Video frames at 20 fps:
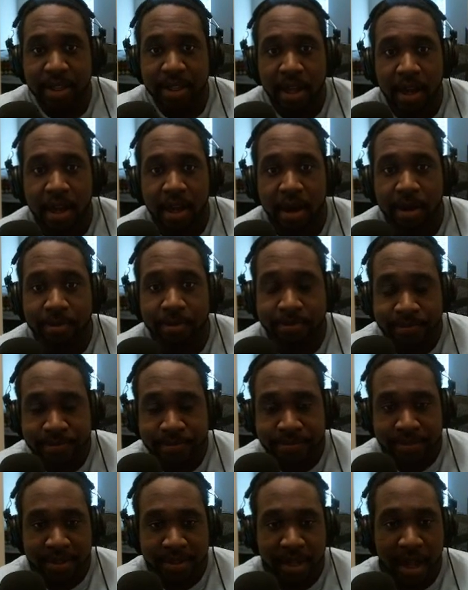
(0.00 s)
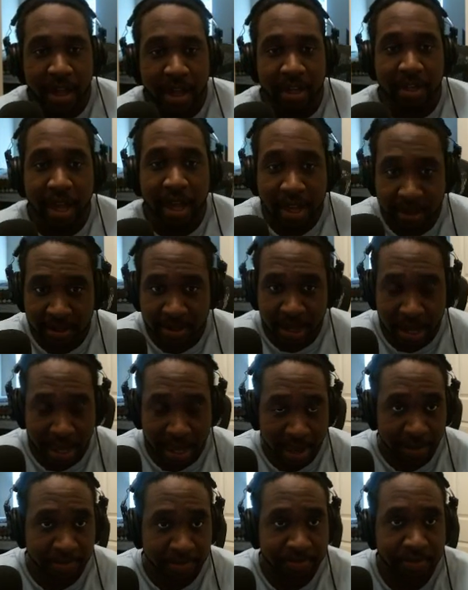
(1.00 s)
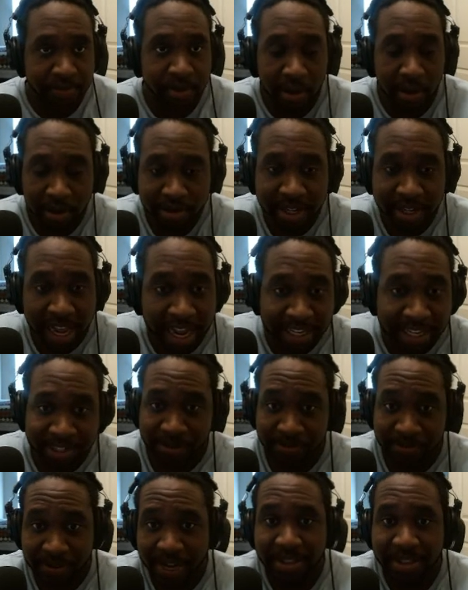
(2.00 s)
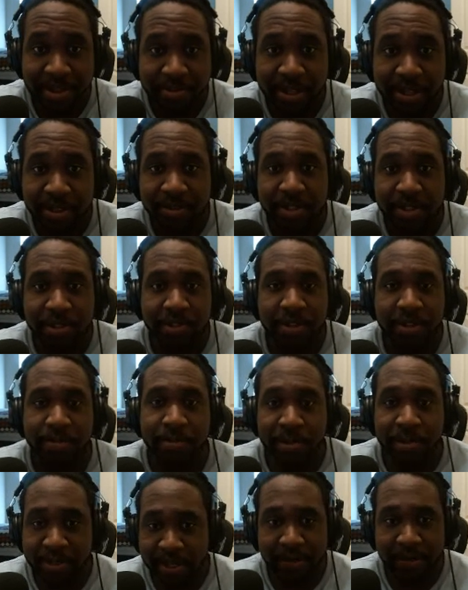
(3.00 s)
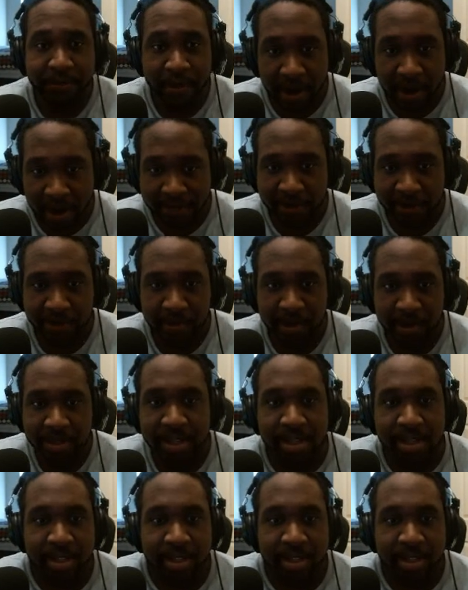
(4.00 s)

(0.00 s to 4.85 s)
a call to action right in the middle of the screen. Music for everyone.